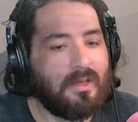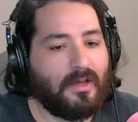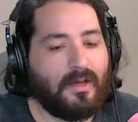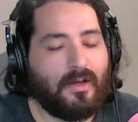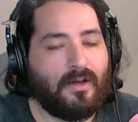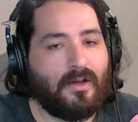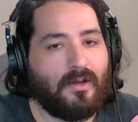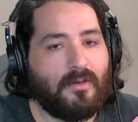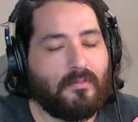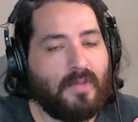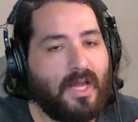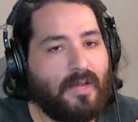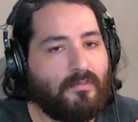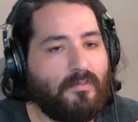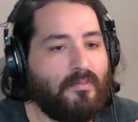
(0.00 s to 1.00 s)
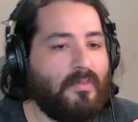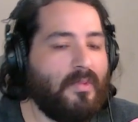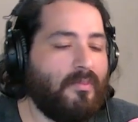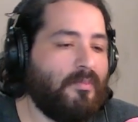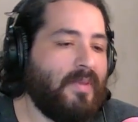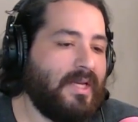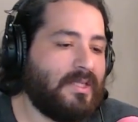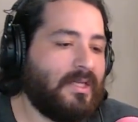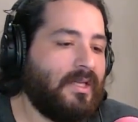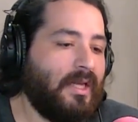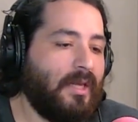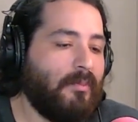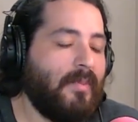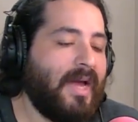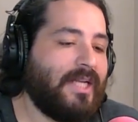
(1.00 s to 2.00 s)
And
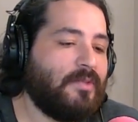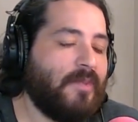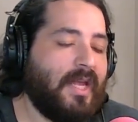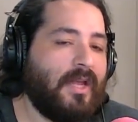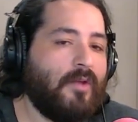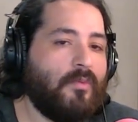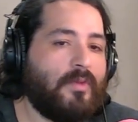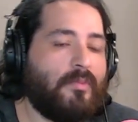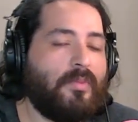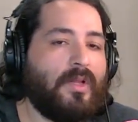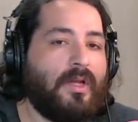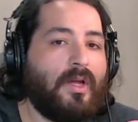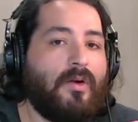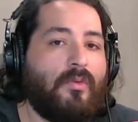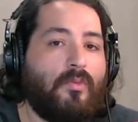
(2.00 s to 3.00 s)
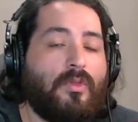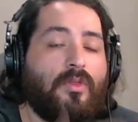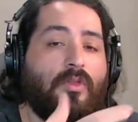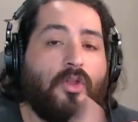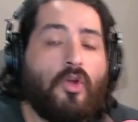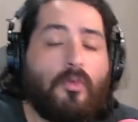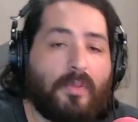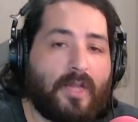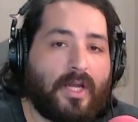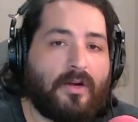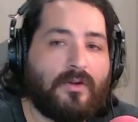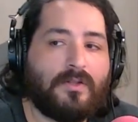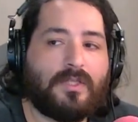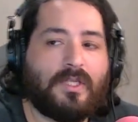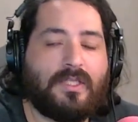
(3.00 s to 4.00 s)
basically matchmaking with new
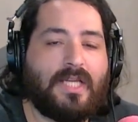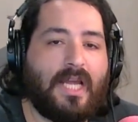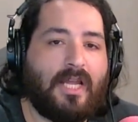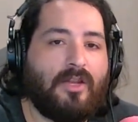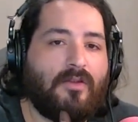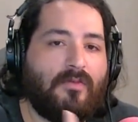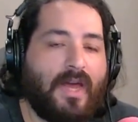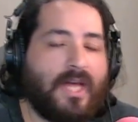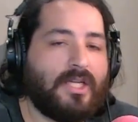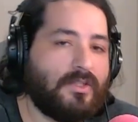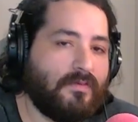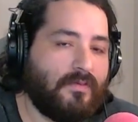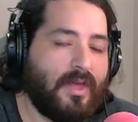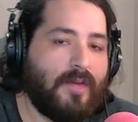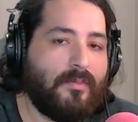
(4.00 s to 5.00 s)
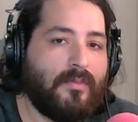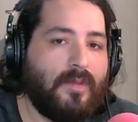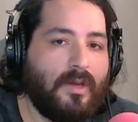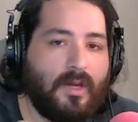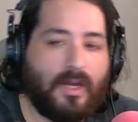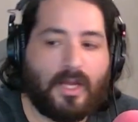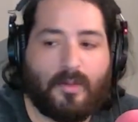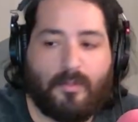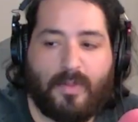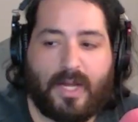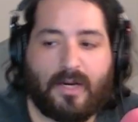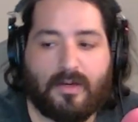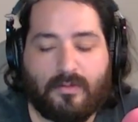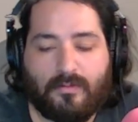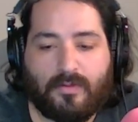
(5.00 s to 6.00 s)
players and taking advantage of them
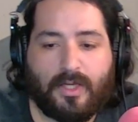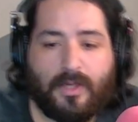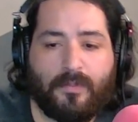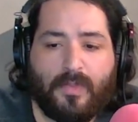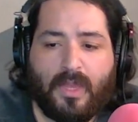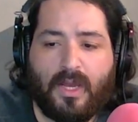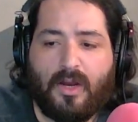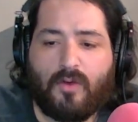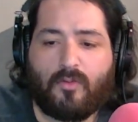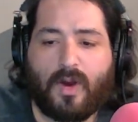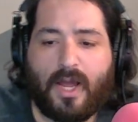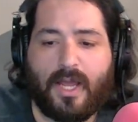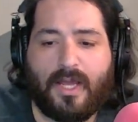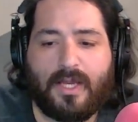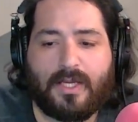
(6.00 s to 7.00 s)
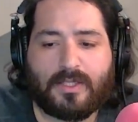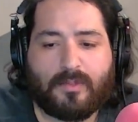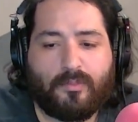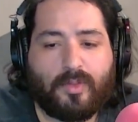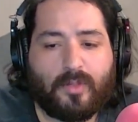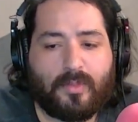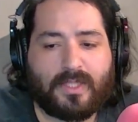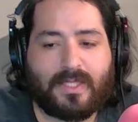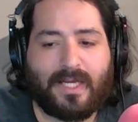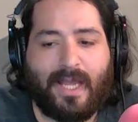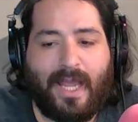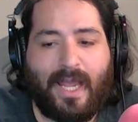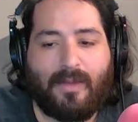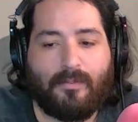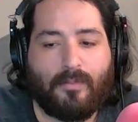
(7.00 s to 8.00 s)
competitively. Riot is
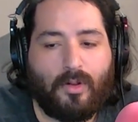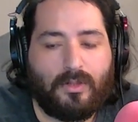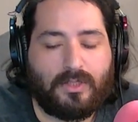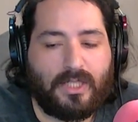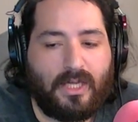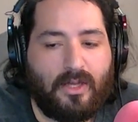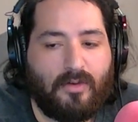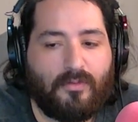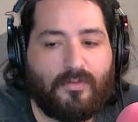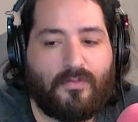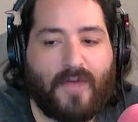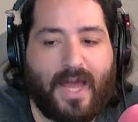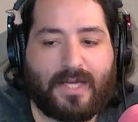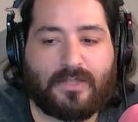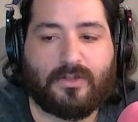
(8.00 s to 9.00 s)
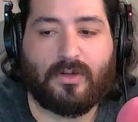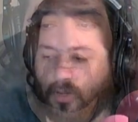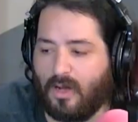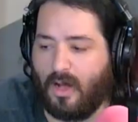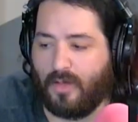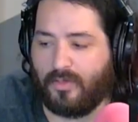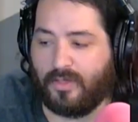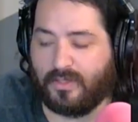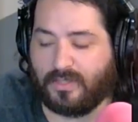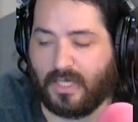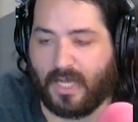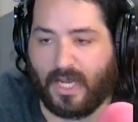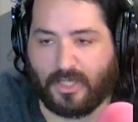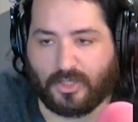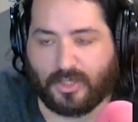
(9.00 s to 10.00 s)
implementing a multi-factor
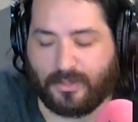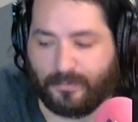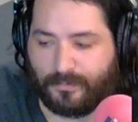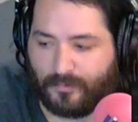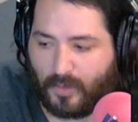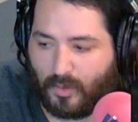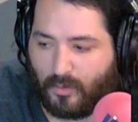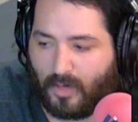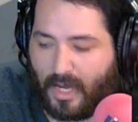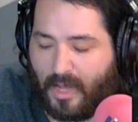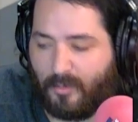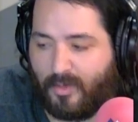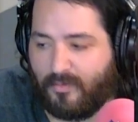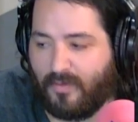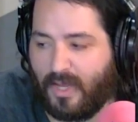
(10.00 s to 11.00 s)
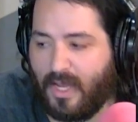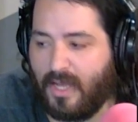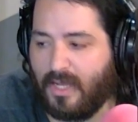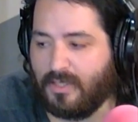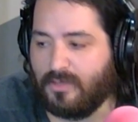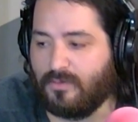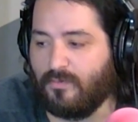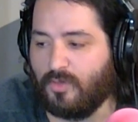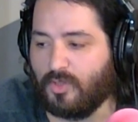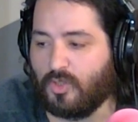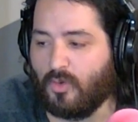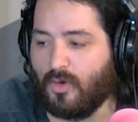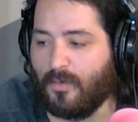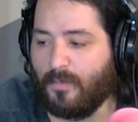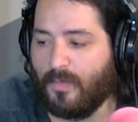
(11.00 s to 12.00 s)
authentication, or MFA for
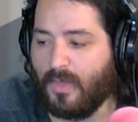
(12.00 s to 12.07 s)
short,